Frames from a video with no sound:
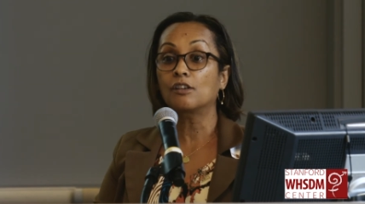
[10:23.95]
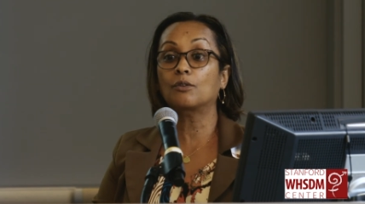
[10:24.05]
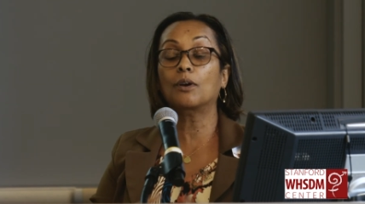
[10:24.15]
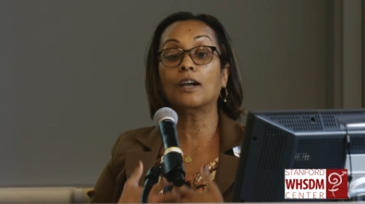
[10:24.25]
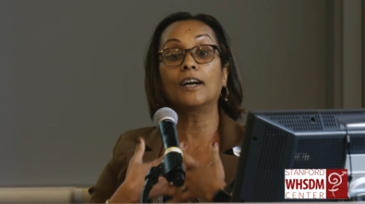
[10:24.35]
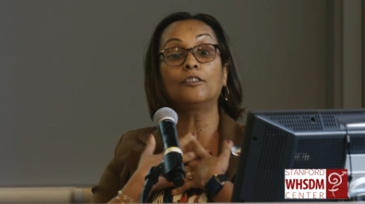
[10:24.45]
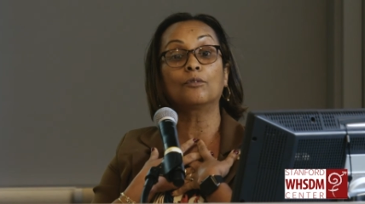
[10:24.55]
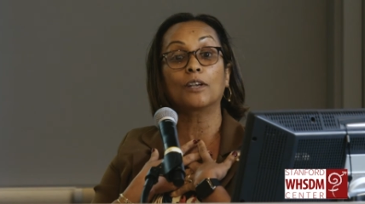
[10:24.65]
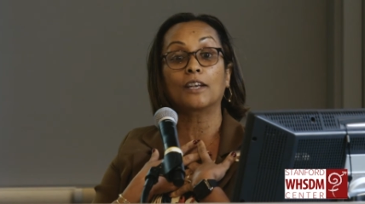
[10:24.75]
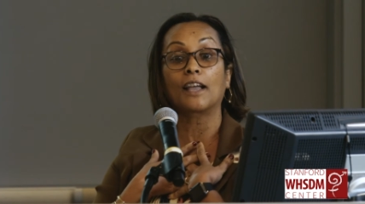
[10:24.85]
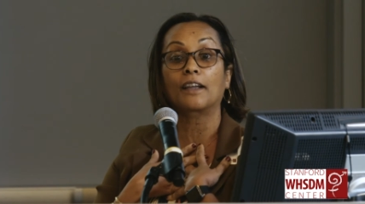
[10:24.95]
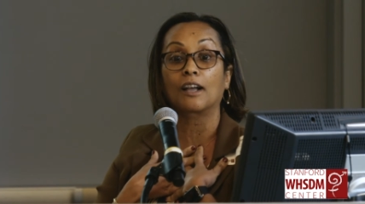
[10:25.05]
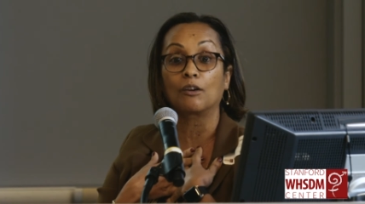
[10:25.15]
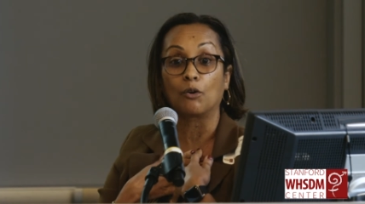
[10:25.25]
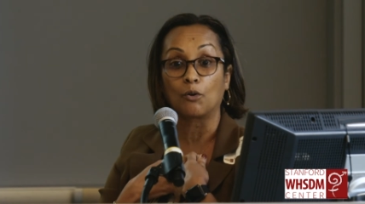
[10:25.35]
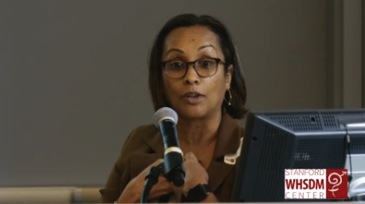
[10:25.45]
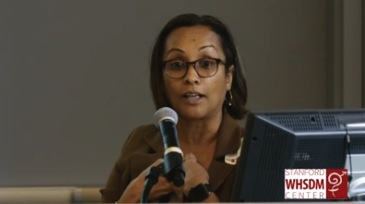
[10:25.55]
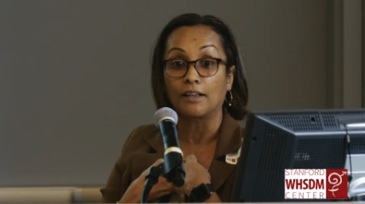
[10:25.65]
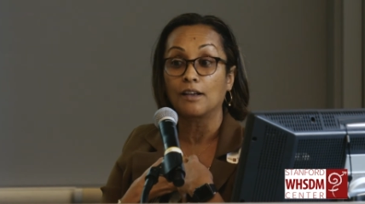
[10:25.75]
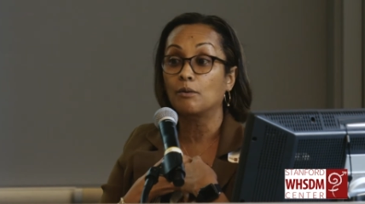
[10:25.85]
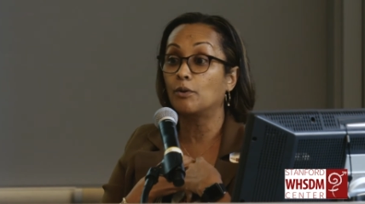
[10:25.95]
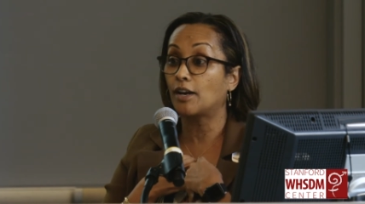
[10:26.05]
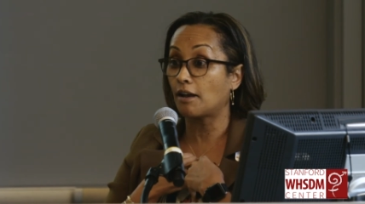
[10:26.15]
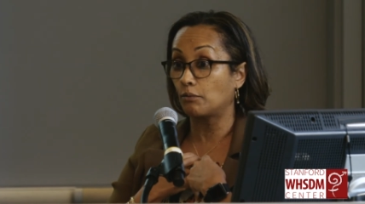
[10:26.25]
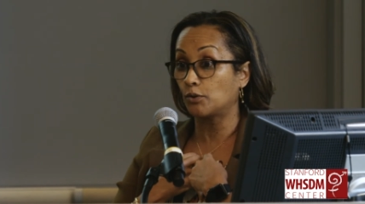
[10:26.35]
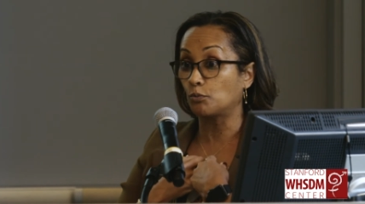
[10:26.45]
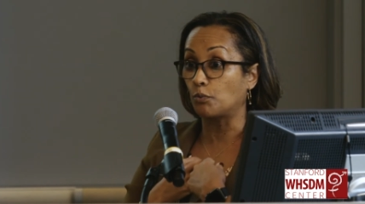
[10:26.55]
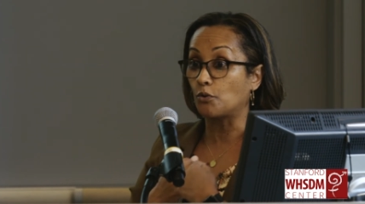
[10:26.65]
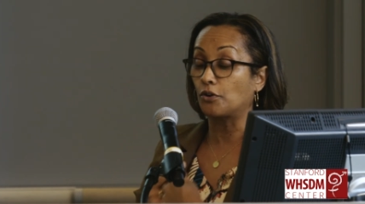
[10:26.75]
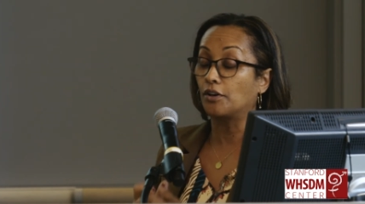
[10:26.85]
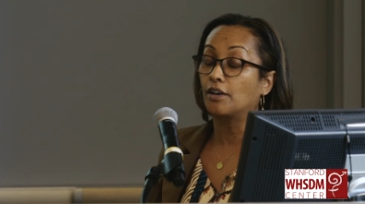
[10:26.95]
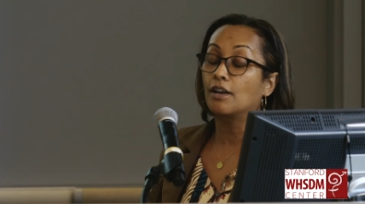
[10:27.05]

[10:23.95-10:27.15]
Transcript: So a country like Angola, where I was born,